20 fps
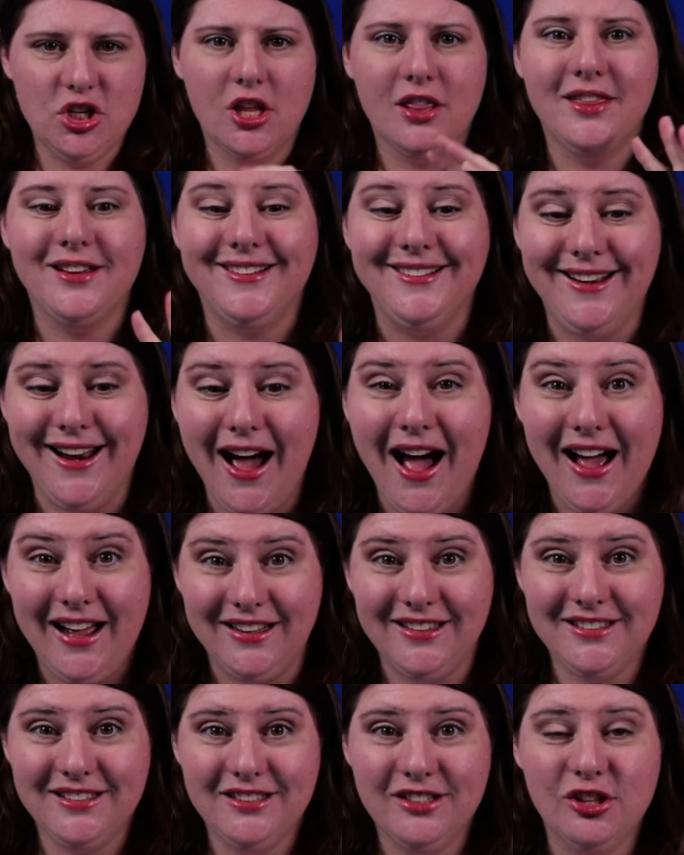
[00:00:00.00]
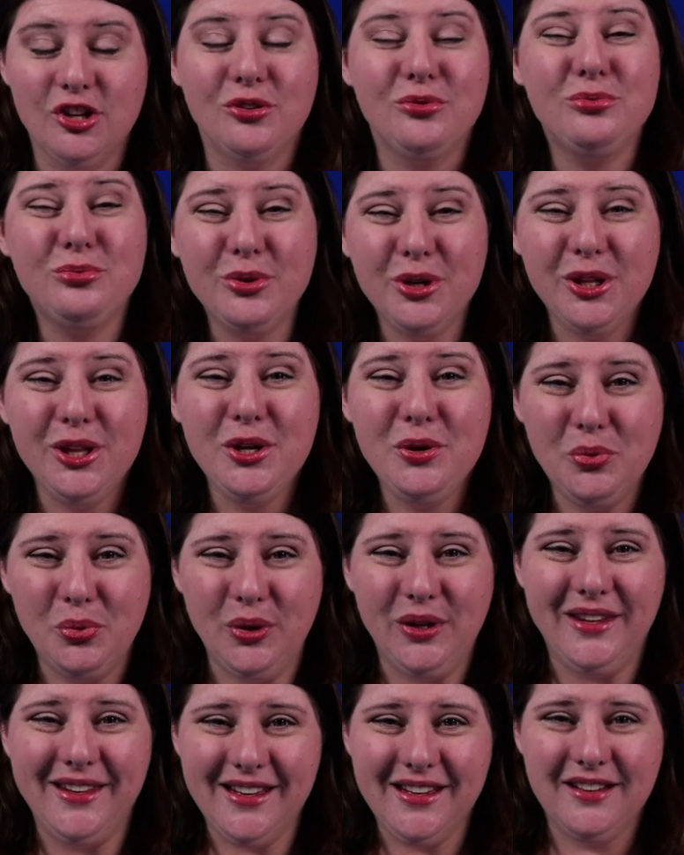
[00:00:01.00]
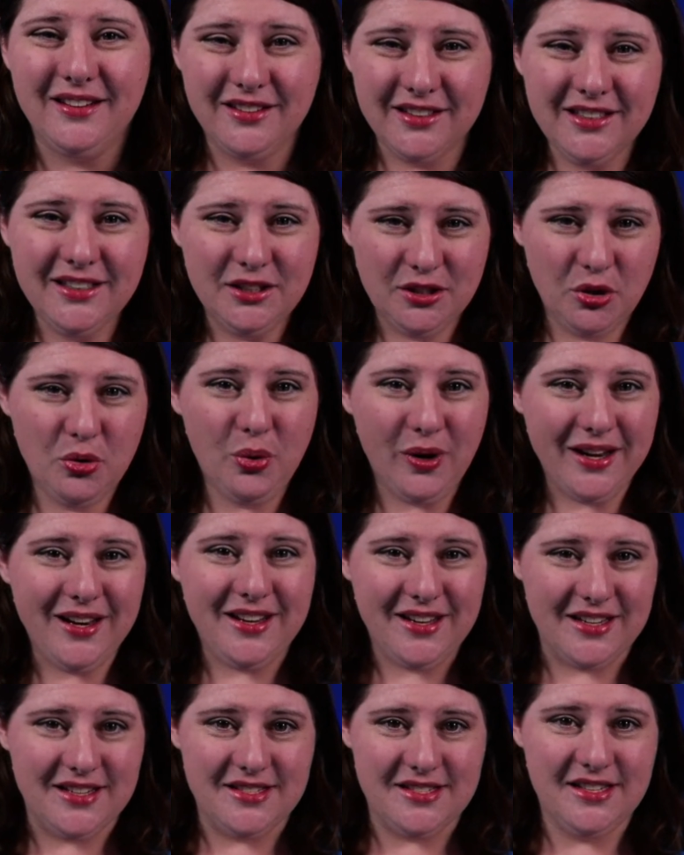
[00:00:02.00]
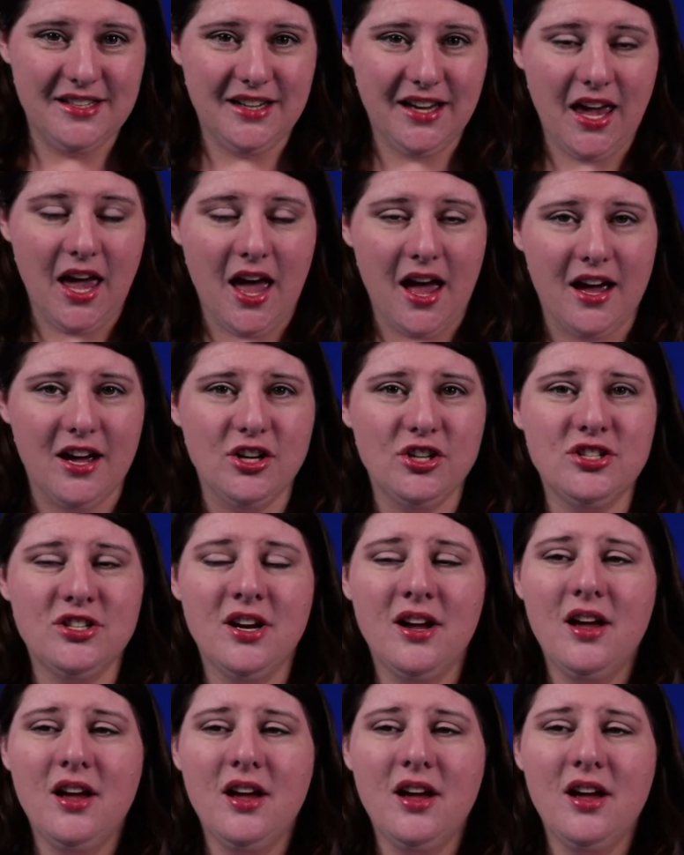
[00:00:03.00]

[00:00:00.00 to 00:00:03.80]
They're not. They're really, really quite easy to catch.